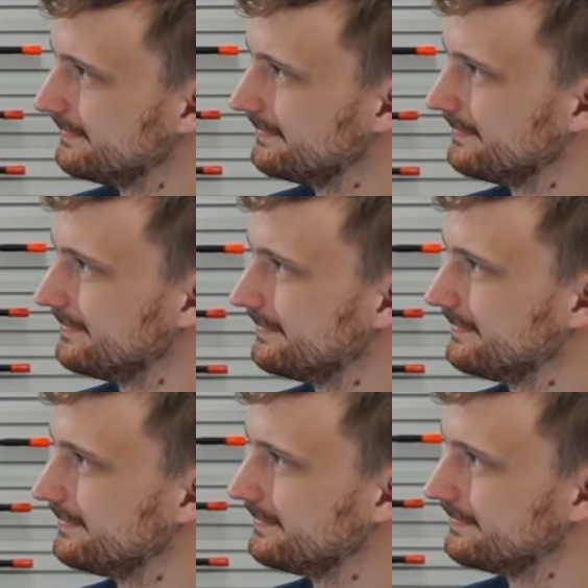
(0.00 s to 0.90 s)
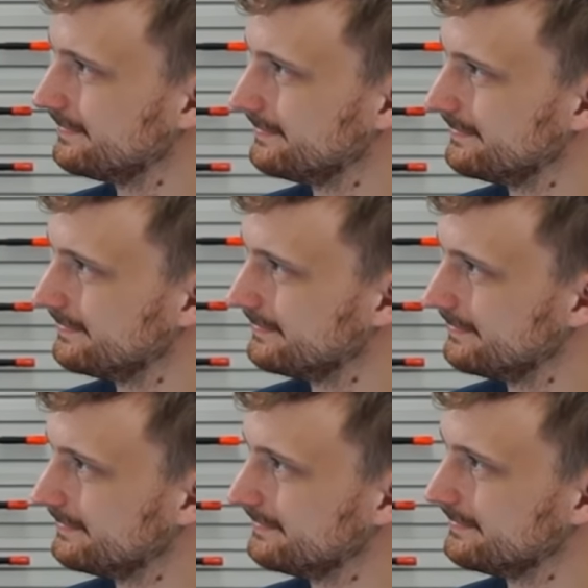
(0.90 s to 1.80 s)

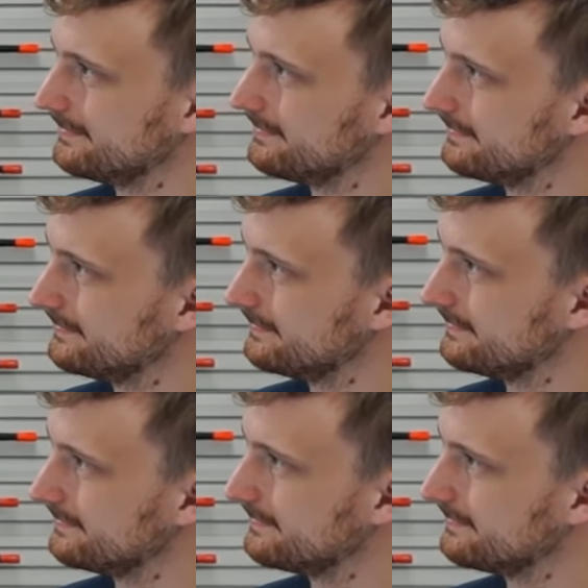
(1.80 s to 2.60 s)
No words are spoken by the person on screen.